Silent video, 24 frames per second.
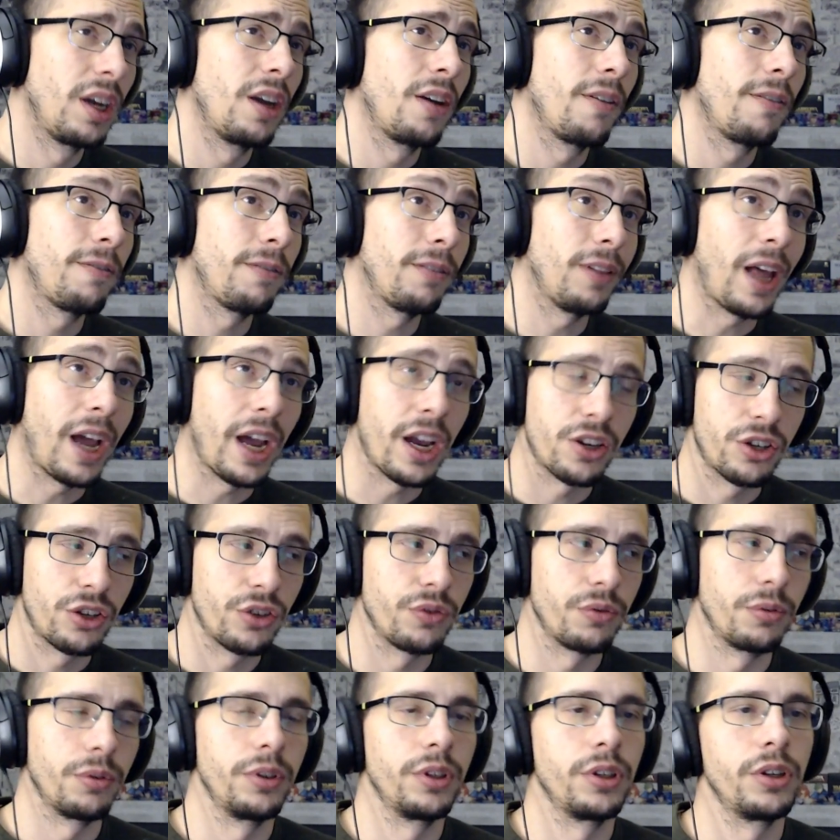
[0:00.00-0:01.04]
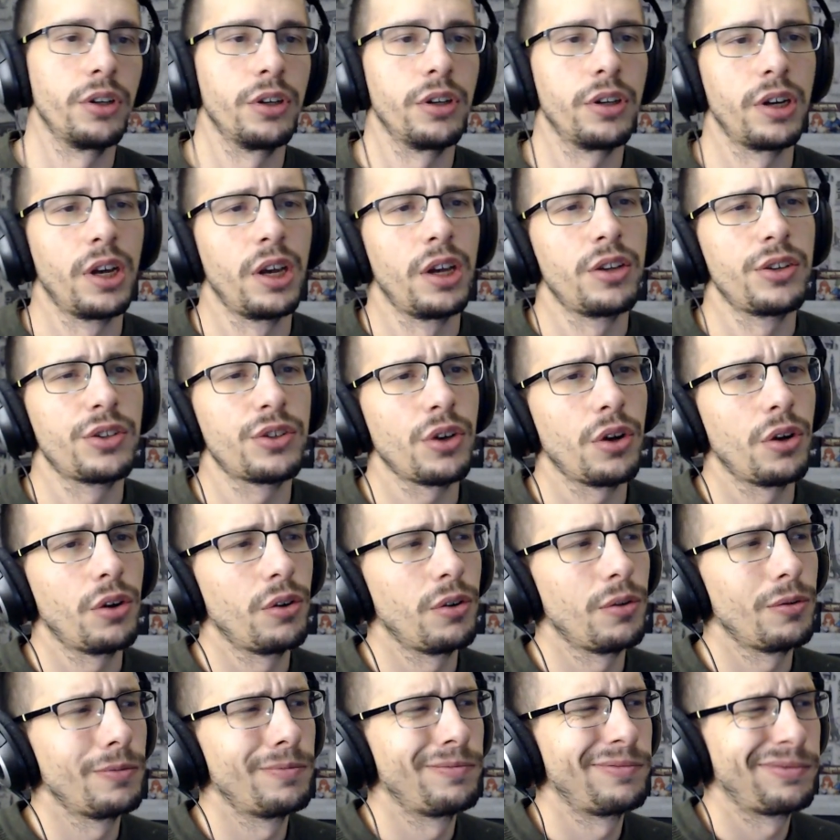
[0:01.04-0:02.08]
Flash is really good.
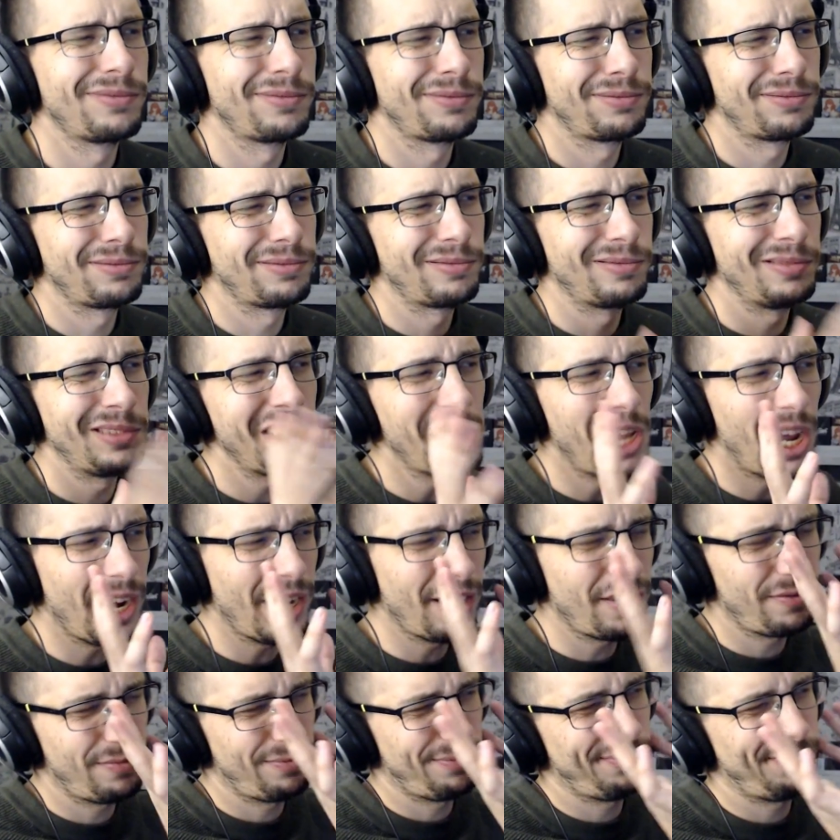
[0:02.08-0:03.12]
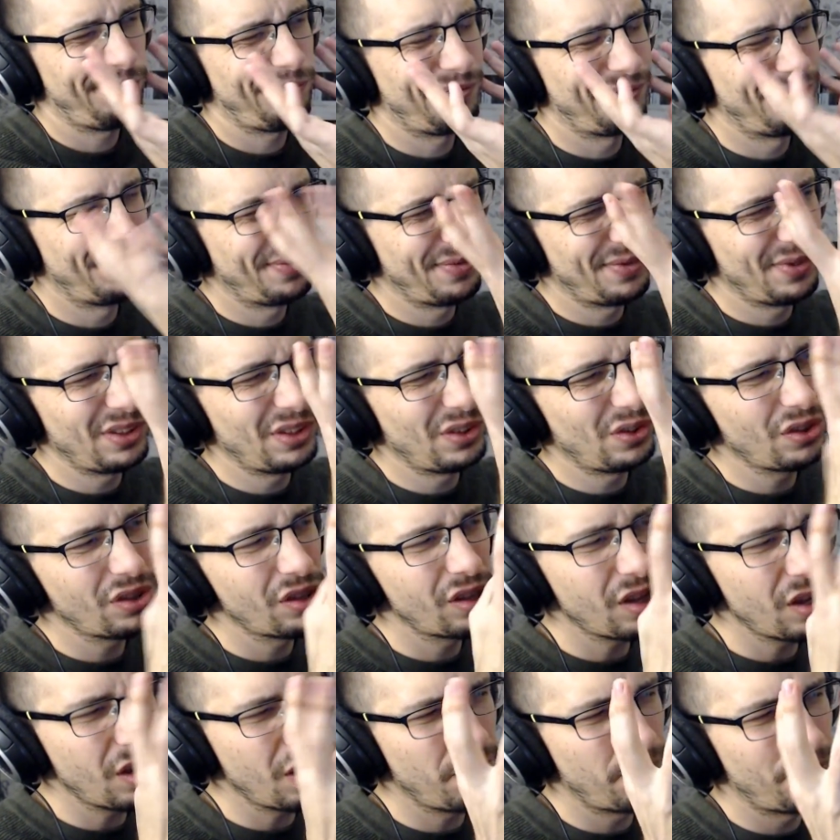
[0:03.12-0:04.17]
So not
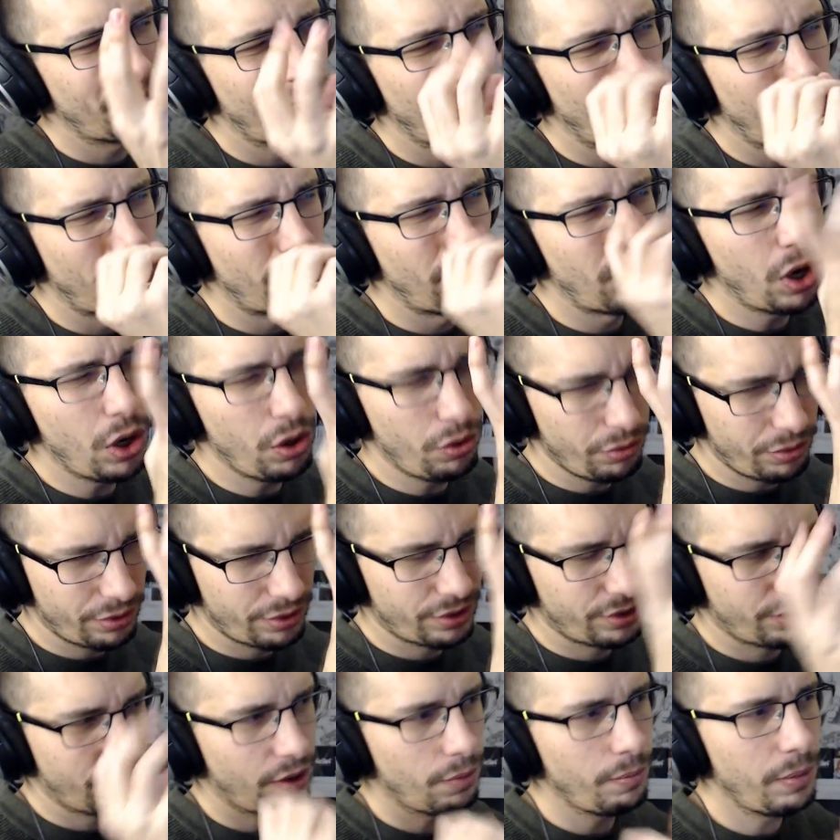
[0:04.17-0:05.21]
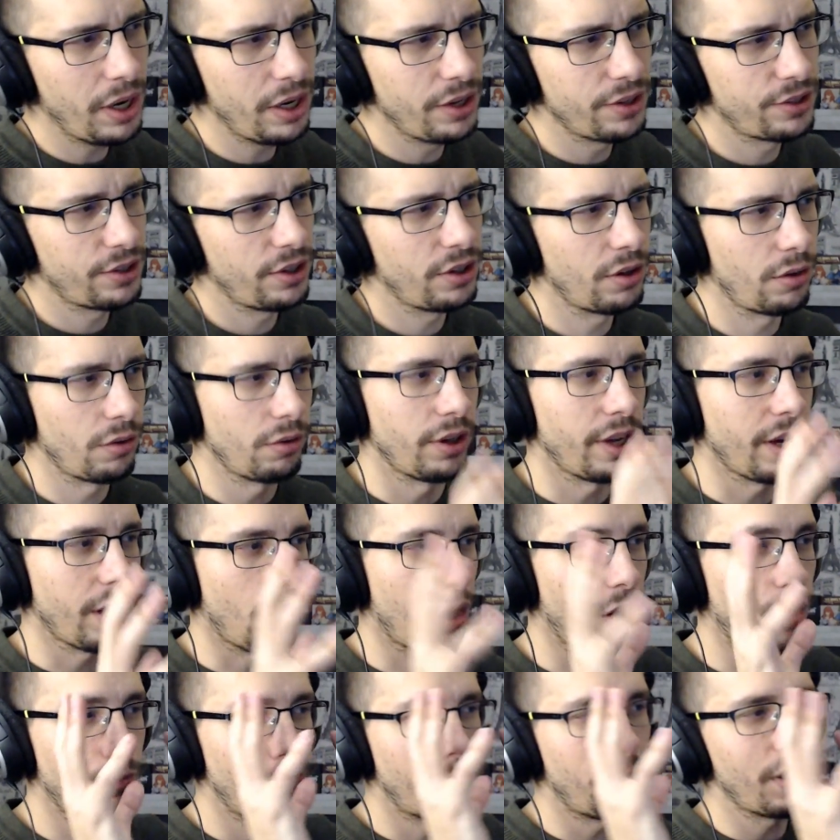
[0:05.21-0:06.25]
the most amazing or like
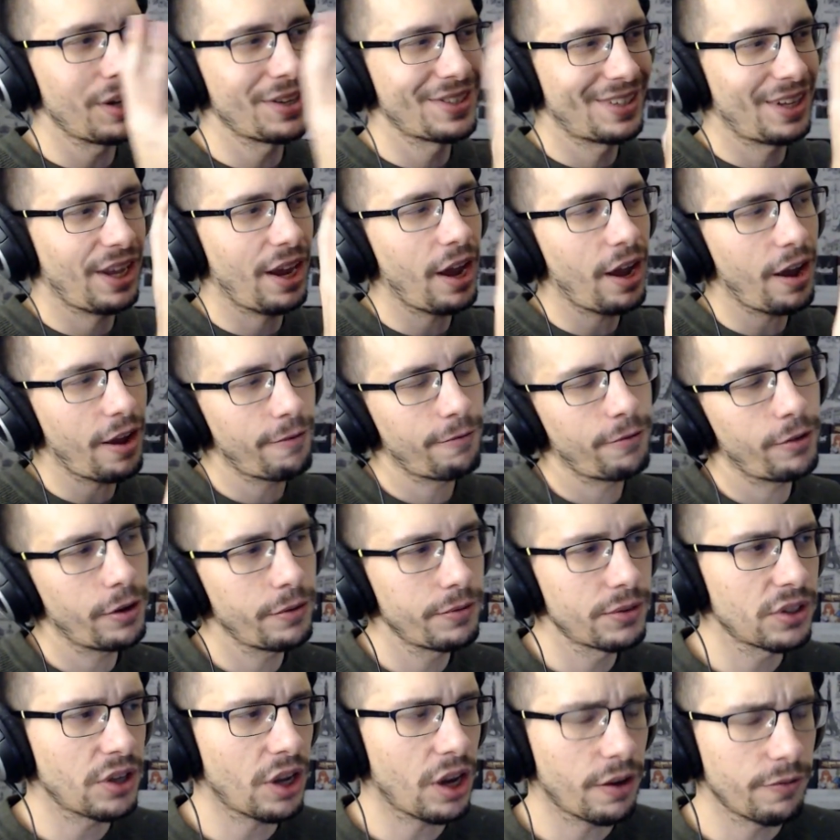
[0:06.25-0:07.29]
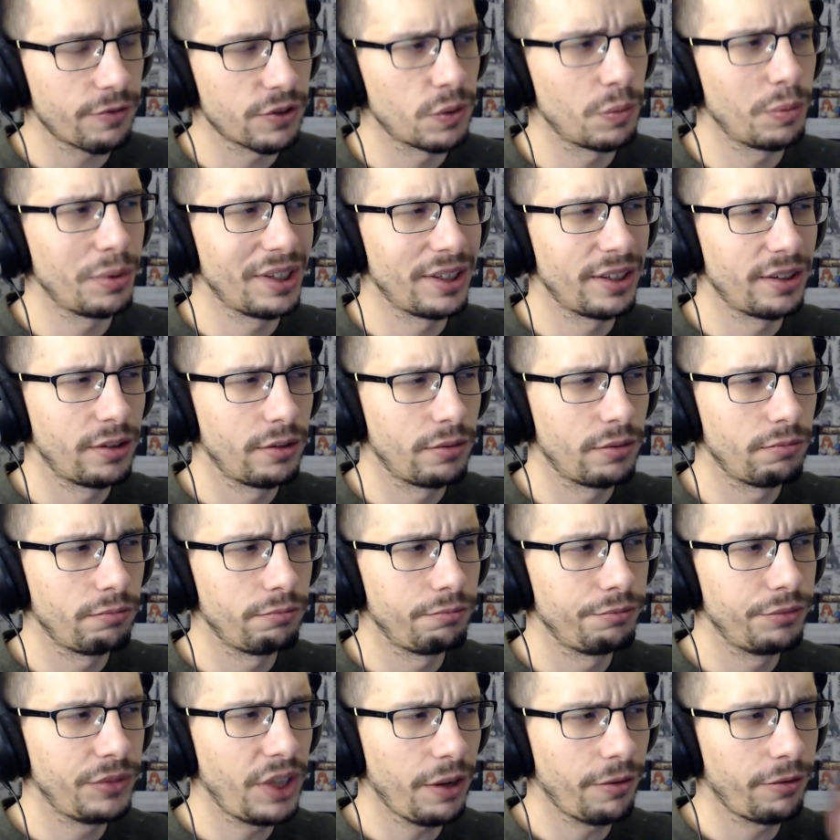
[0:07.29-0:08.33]
must-have of staffs, but
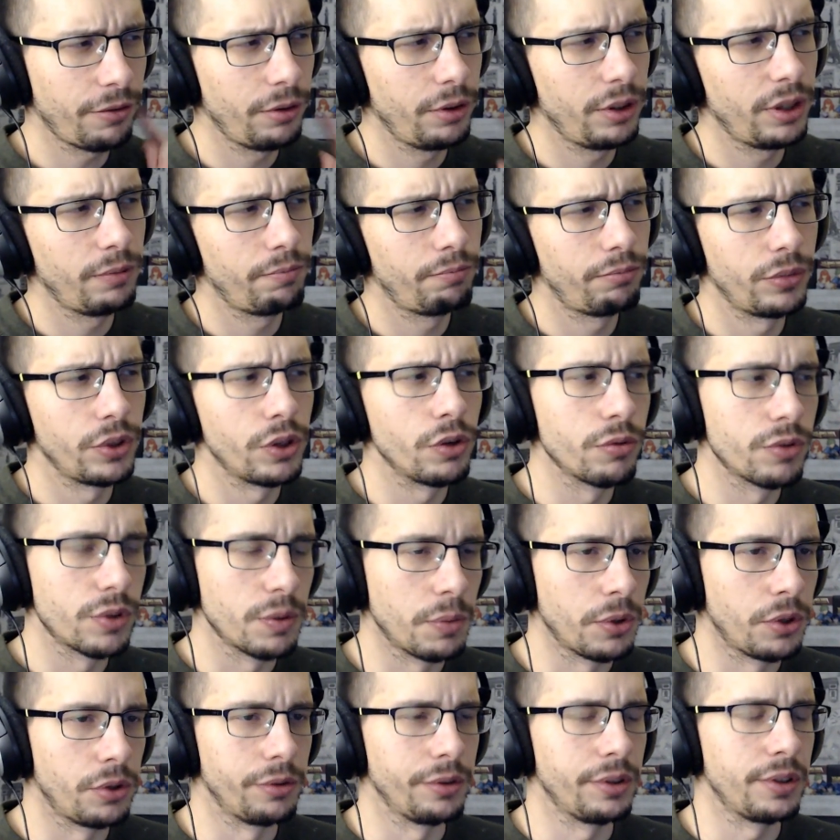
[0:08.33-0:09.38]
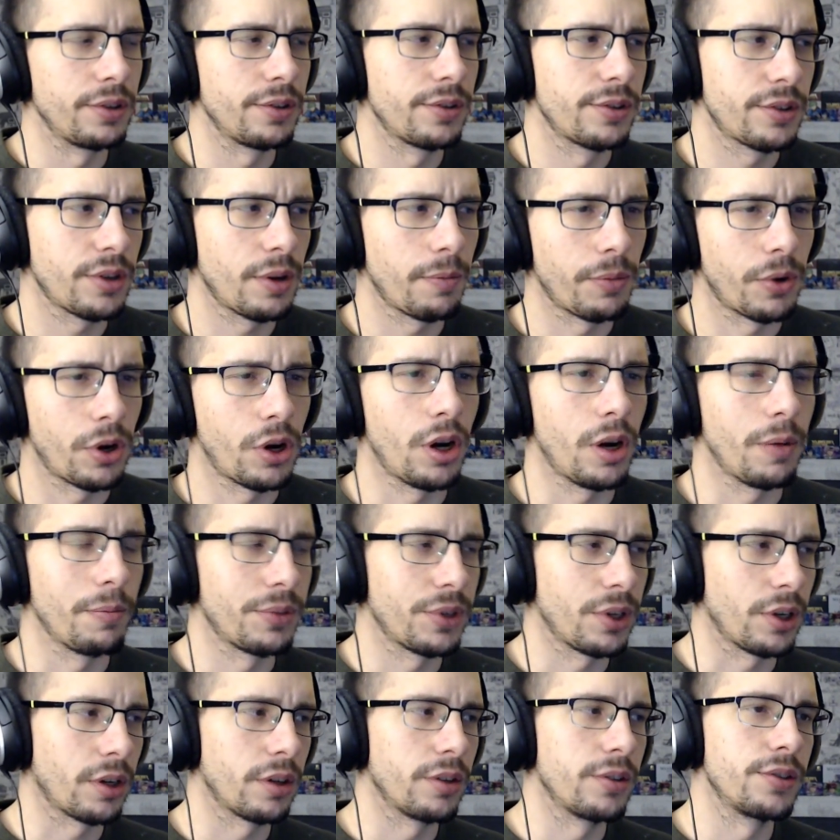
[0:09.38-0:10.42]
definitely usable in some comps
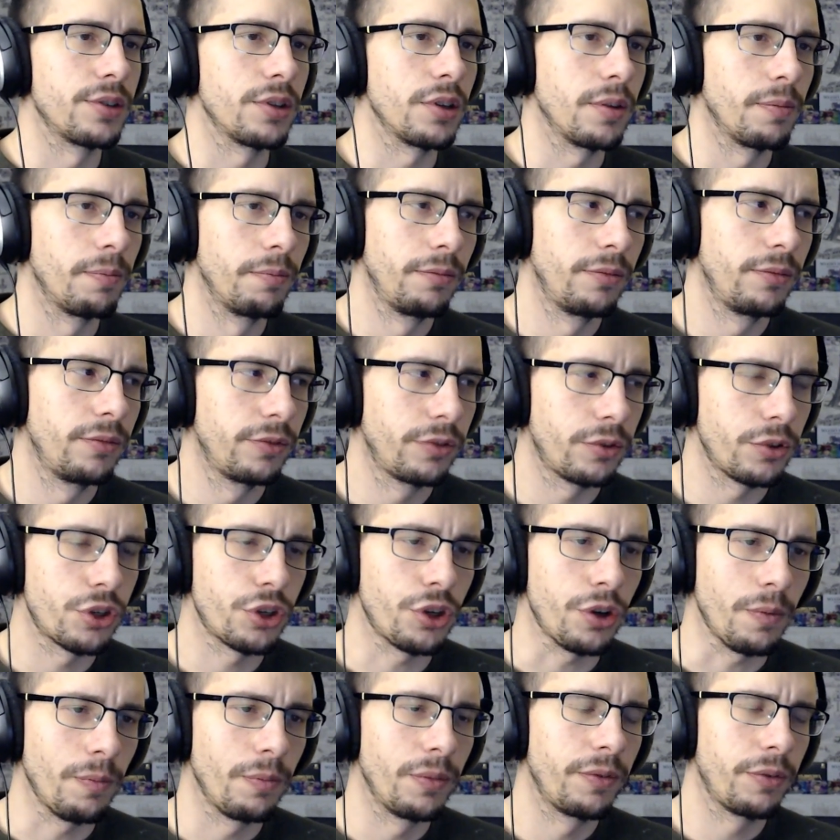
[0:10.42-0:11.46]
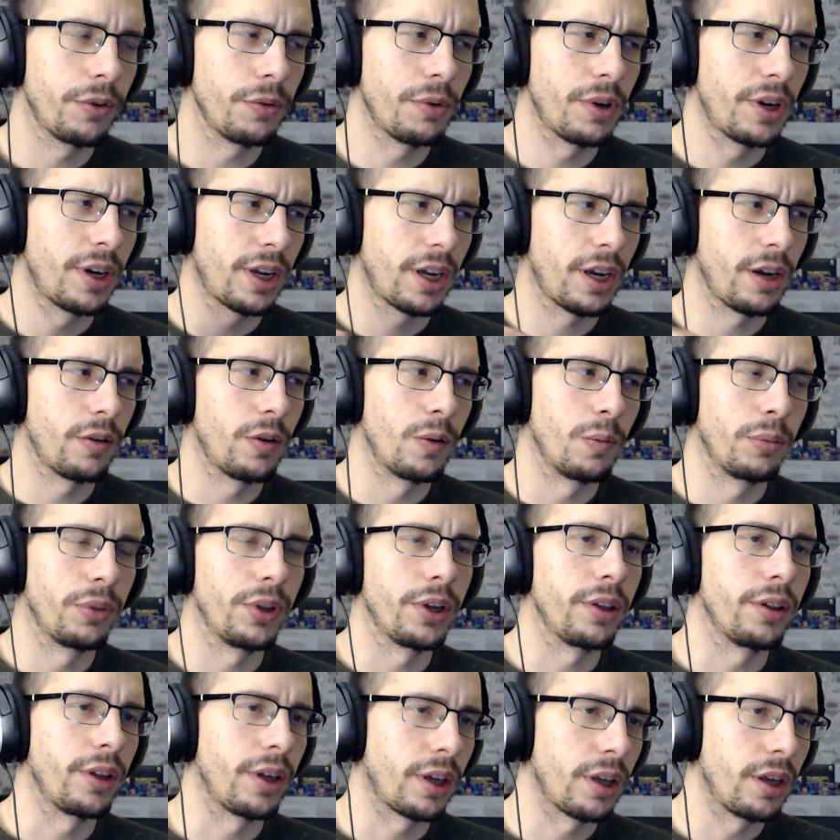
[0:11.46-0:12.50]
I could see, for sure. If you want to counterplay
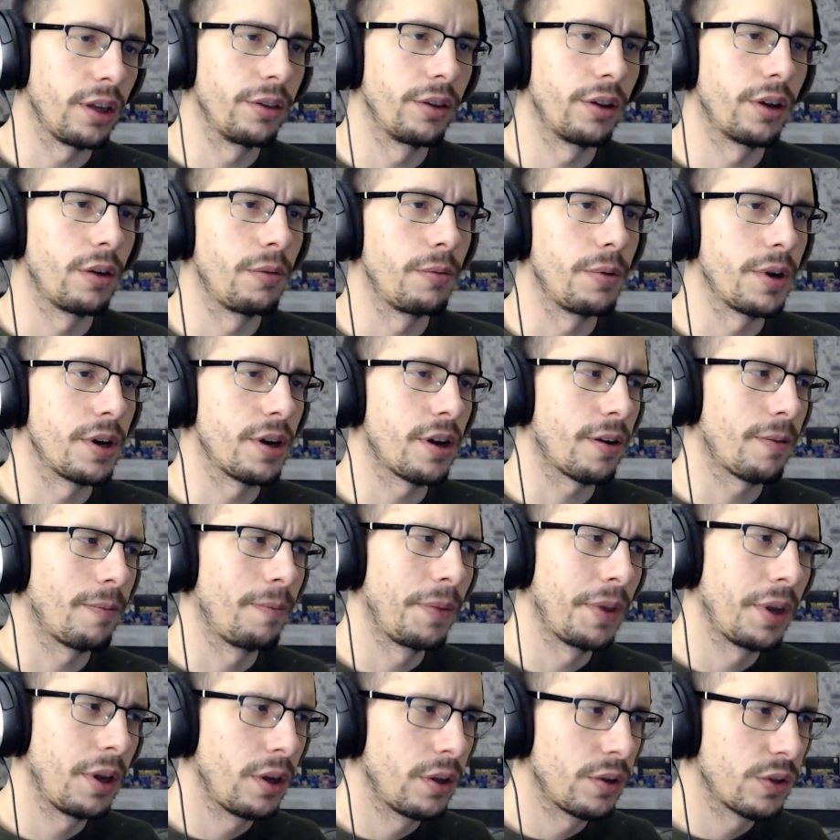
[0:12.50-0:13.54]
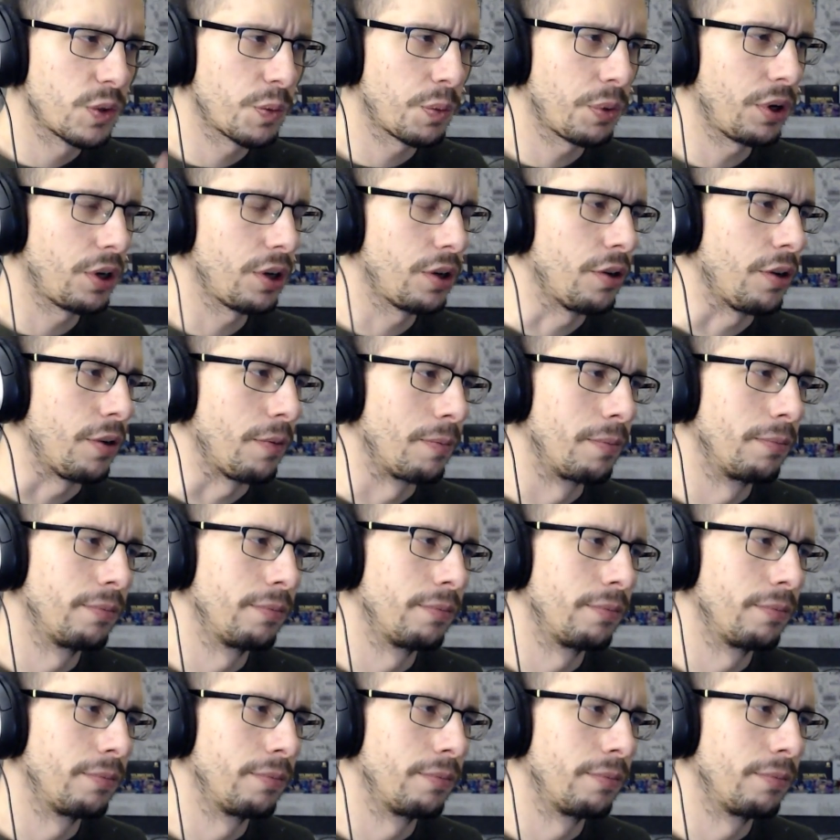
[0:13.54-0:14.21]
like healing and whatnot, it's pretty good.